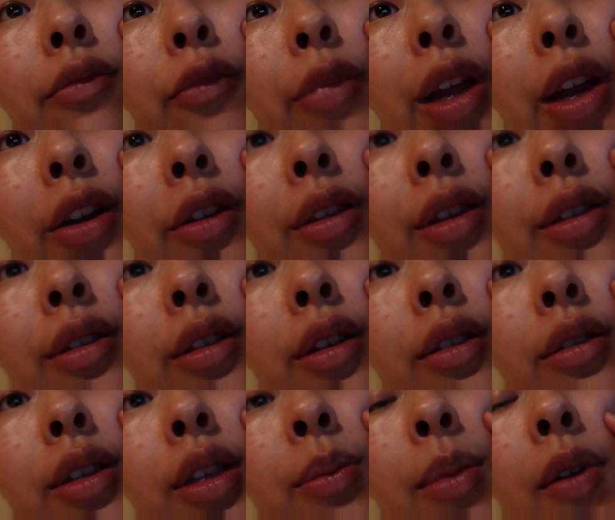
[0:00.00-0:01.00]
We are this
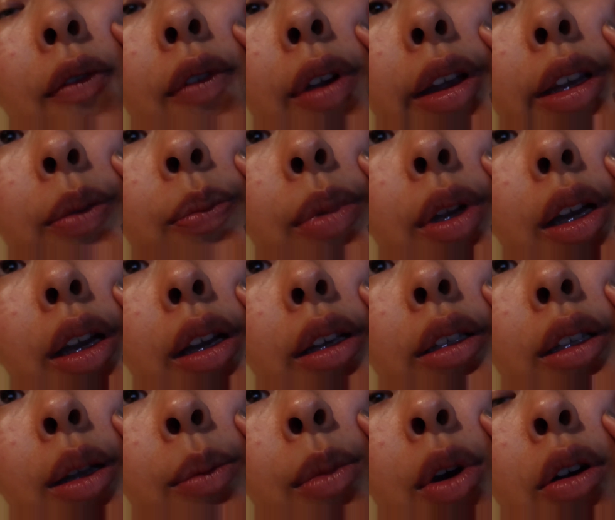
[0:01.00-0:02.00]
close to my face
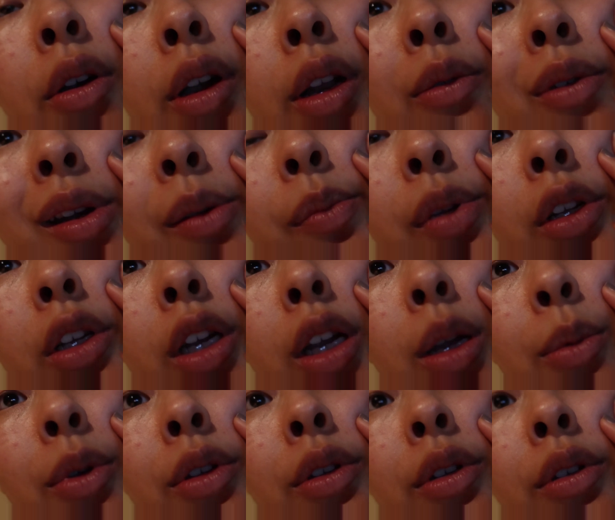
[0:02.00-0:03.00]
because I'm already wearing
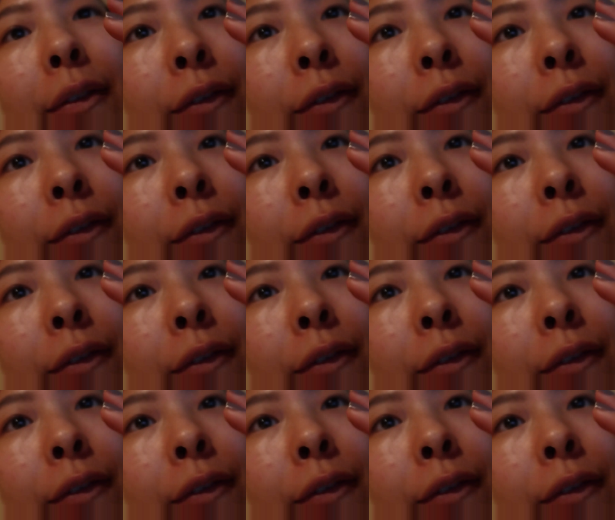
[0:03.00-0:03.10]
pajamas.